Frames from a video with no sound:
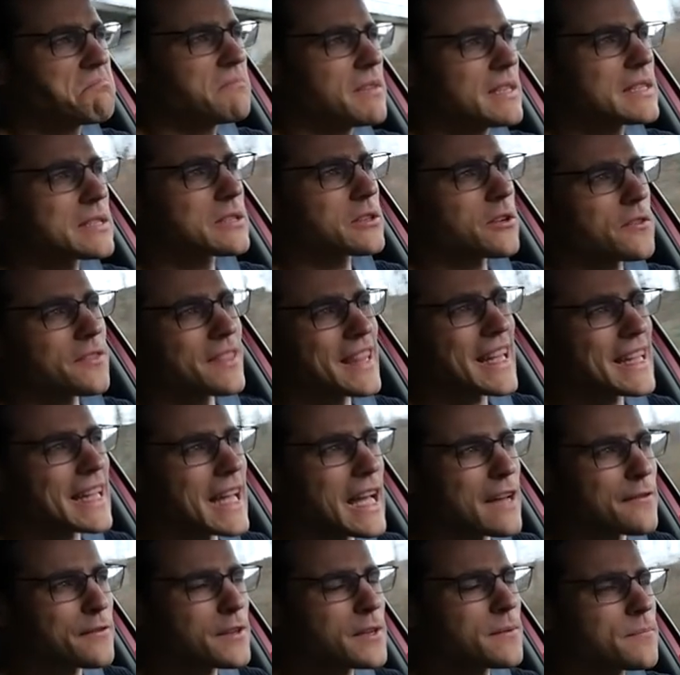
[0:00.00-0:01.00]
it's not that
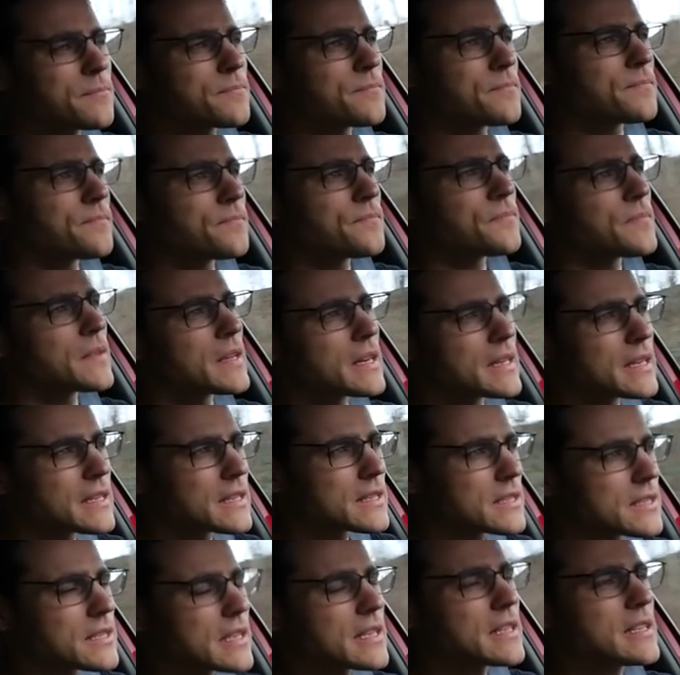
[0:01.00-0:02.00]
heavy.
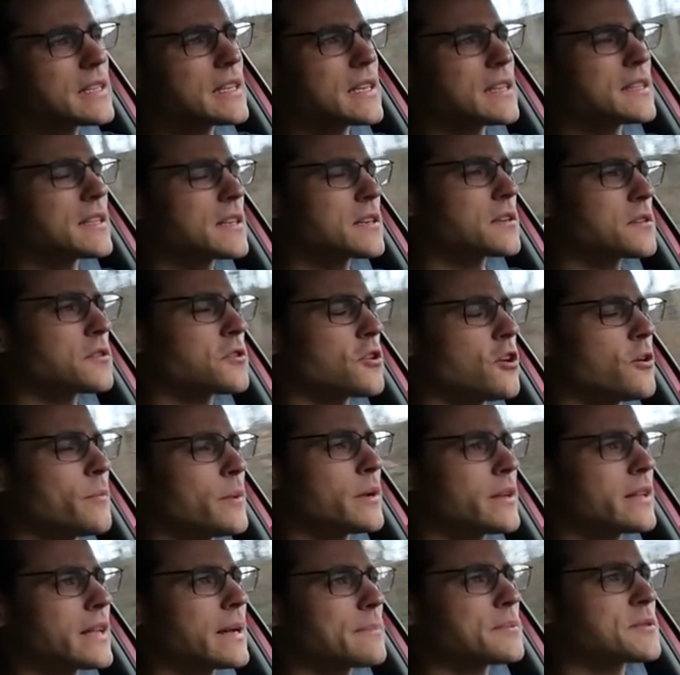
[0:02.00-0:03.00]
Still in the
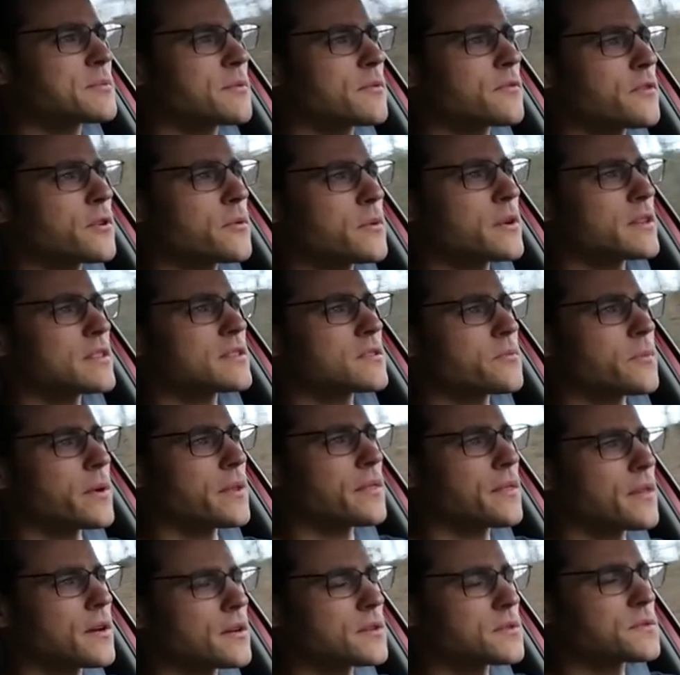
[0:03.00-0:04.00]
normal Club Sport variants,
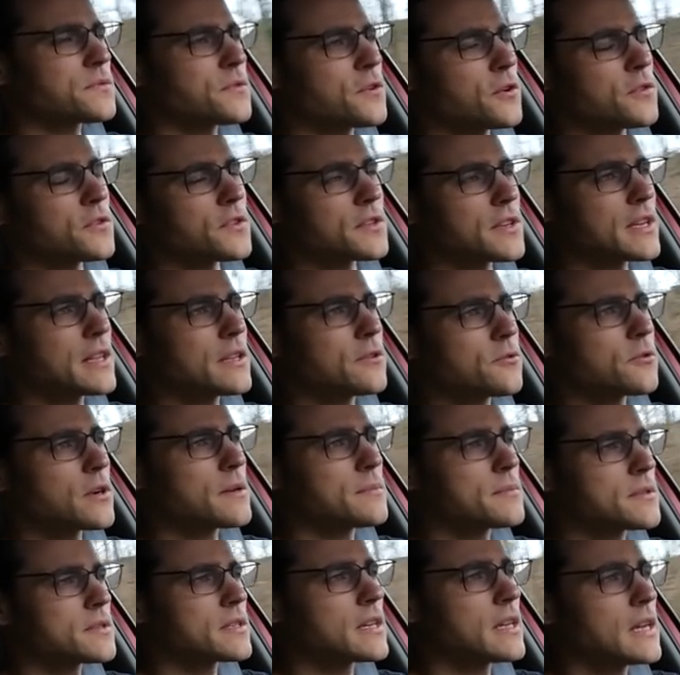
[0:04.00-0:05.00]
1,400
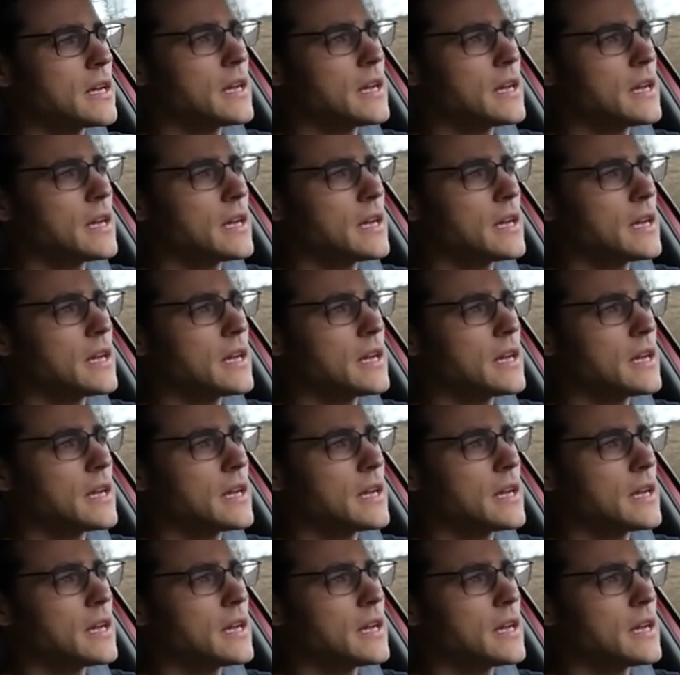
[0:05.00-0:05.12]
kilograms.